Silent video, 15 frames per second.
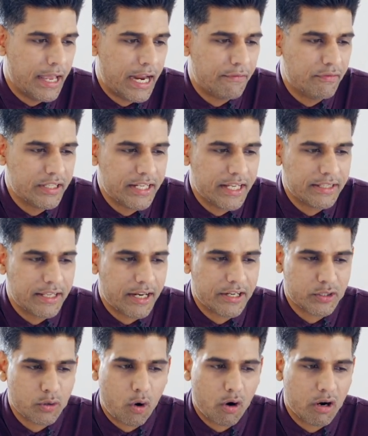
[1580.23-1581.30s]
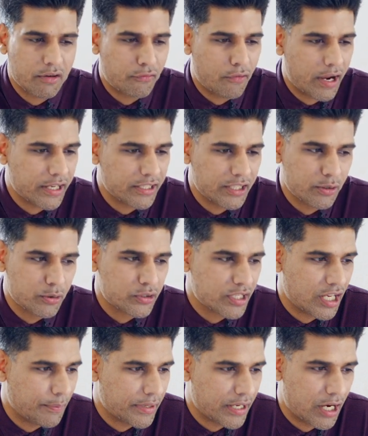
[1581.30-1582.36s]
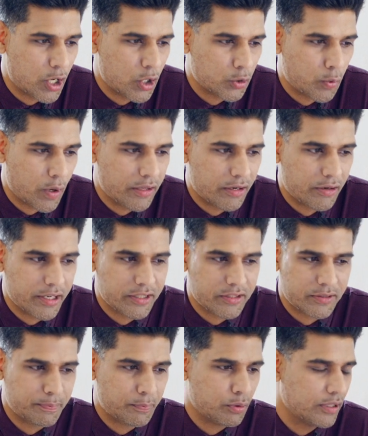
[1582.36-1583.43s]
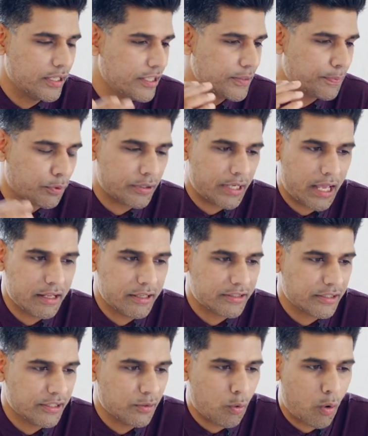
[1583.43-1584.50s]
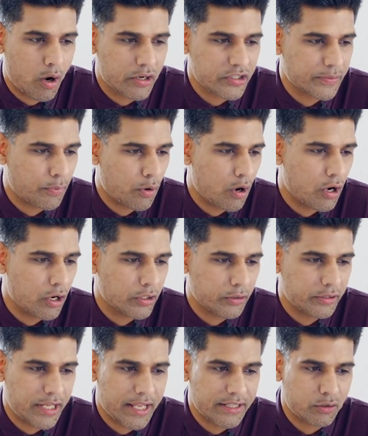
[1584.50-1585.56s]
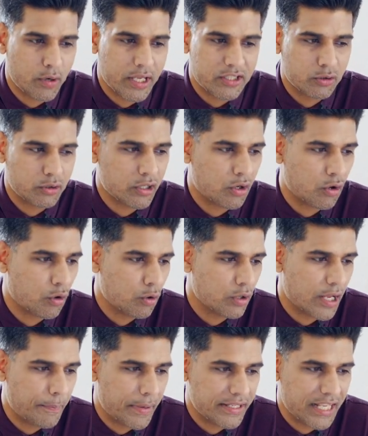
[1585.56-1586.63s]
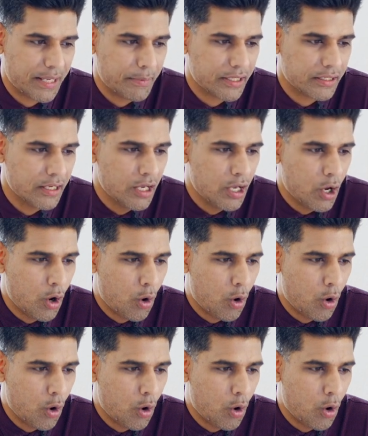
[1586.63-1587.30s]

Every day there's horrifying news coming out, whether it's police brutality, wars abroad, or death rates due to the corona pandemic,